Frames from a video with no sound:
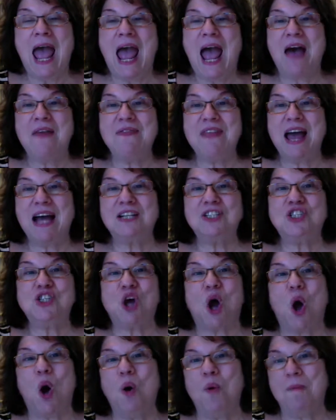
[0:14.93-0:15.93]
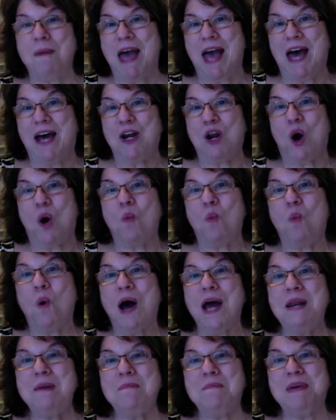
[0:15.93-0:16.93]
and that's OMAD,
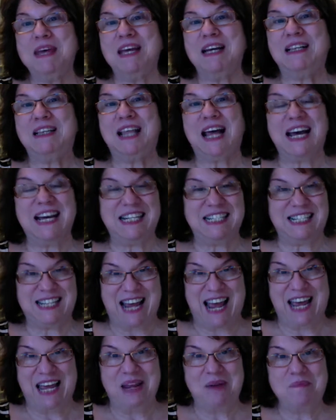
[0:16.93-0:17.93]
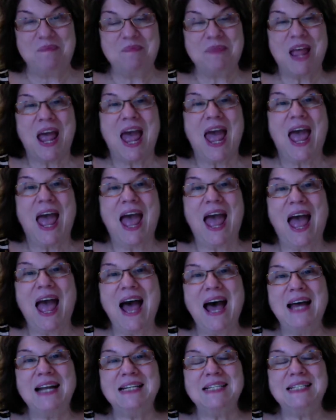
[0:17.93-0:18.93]
one meal a day.
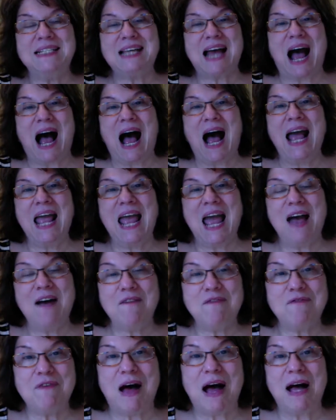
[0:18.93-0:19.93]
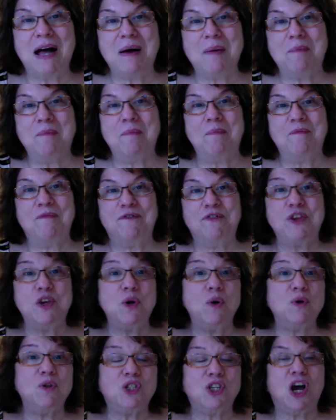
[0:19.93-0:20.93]
And I have
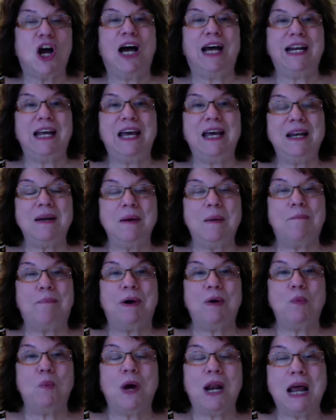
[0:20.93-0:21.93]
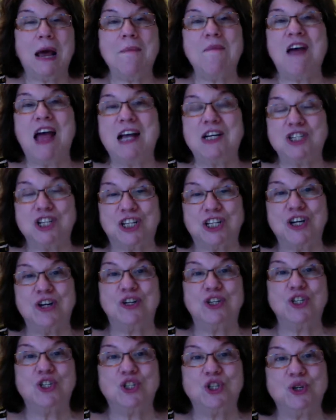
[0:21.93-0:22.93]
views on it, but what I'm actually
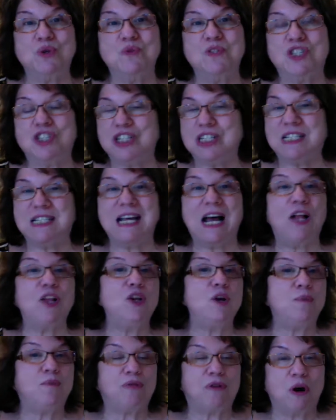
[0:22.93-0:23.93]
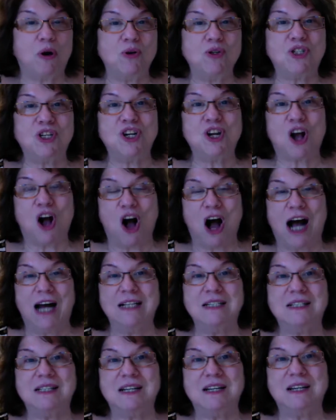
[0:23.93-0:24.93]
going to do is just tell you pros and
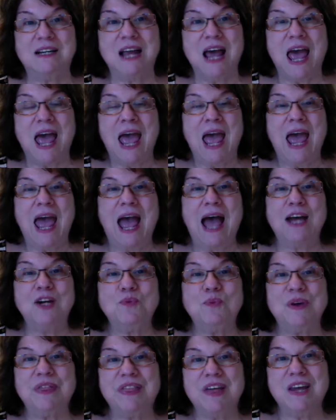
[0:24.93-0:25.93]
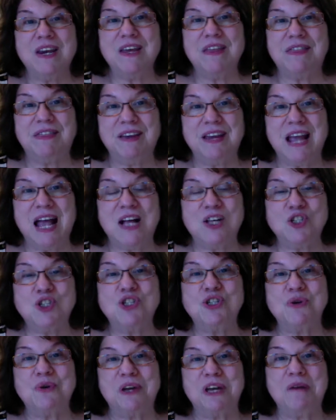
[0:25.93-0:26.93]
cons, and with anything else,
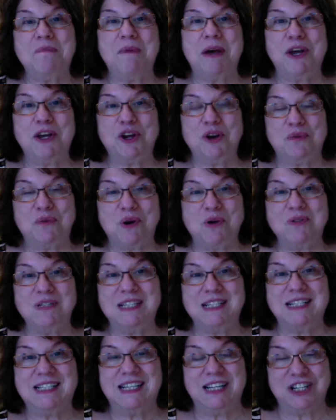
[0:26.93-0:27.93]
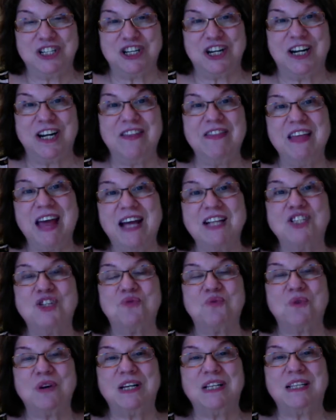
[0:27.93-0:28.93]
you can make your own decision. And that's
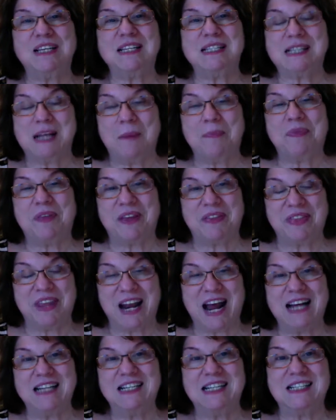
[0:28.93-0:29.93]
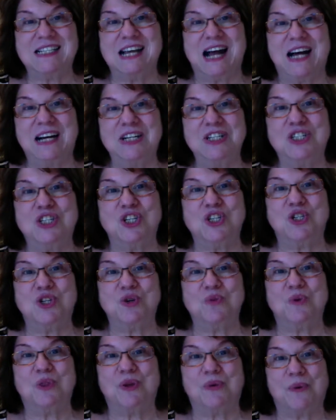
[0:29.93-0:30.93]
really something that I decided to do
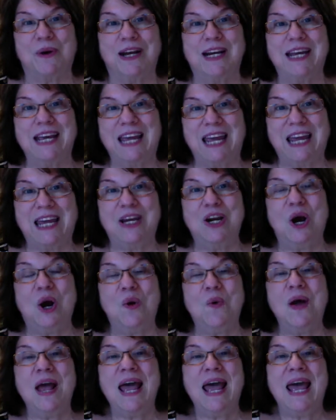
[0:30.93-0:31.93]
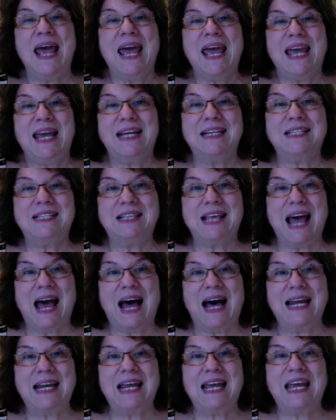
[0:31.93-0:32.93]
with Granny Keto, is
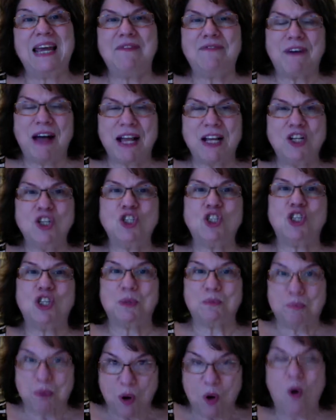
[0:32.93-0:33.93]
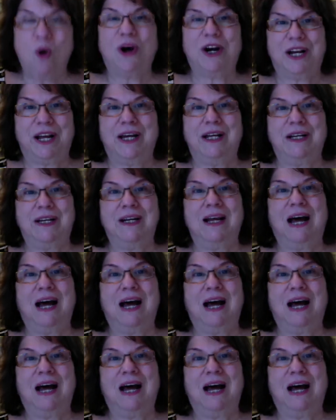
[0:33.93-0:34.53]
that if I could support it,